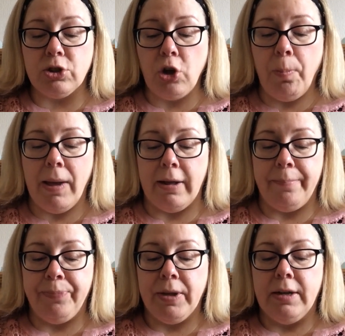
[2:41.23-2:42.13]
stop her.
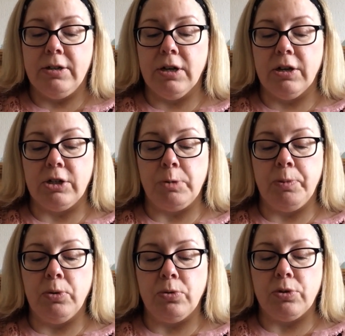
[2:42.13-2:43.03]
Darkus
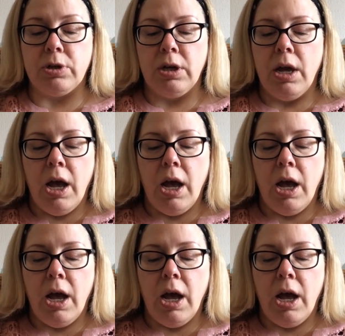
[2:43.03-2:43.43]
paused.